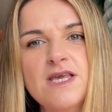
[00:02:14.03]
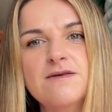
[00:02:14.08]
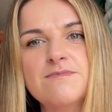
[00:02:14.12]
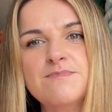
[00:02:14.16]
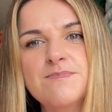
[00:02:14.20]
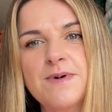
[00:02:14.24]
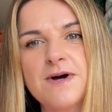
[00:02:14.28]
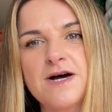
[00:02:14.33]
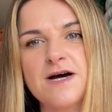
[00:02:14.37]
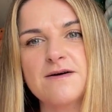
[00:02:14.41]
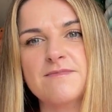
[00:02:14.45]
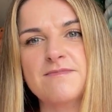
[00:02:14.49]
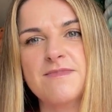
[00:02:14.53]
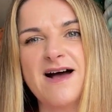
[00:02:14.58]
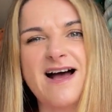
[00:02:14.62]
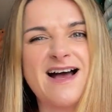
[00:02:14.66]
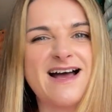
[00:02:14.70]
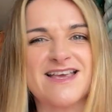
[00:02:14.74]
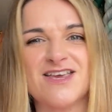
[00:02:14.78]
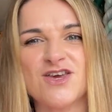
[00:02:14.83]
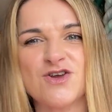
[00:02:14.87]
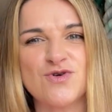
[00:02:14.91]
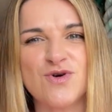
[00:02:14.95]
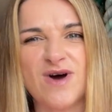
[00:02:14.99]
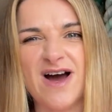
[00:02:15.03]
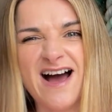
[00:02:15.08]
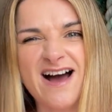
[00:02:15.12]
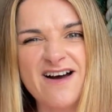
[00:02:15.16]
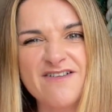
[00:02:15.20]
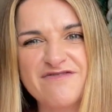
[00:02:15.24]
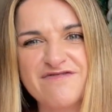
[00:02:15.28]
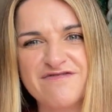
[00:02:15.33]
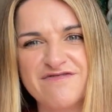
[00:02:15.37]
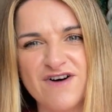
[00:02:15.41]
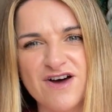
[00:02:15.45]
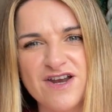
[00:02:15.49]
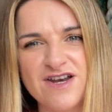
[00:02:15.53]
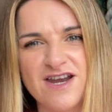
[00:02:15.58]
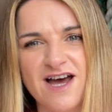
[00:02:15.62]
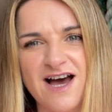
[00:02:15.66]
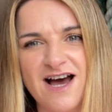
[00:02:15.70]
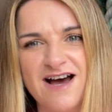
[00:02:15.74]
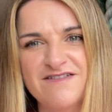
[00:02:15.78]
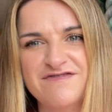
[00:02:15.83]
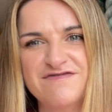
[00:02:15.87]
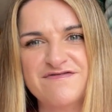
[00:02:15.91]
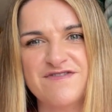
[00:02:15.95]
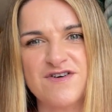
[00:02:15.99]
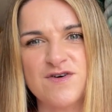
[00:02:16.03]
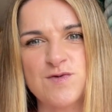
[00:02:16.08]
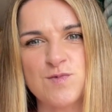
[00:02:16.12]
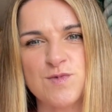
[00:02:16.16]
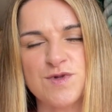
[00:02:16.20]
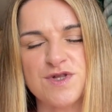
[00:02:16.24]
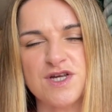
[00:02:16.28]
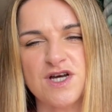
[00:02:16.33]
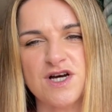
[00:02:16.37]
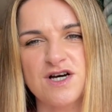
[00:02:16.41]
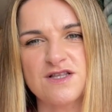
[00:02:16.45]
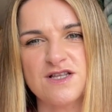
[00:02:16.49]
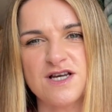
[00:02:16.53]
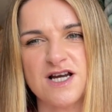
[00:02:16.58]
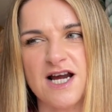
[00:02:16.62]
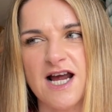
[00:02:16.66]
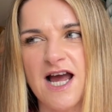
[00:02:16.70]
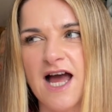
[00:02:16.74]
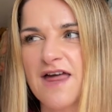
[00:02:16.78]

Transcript: But, have fun with colour.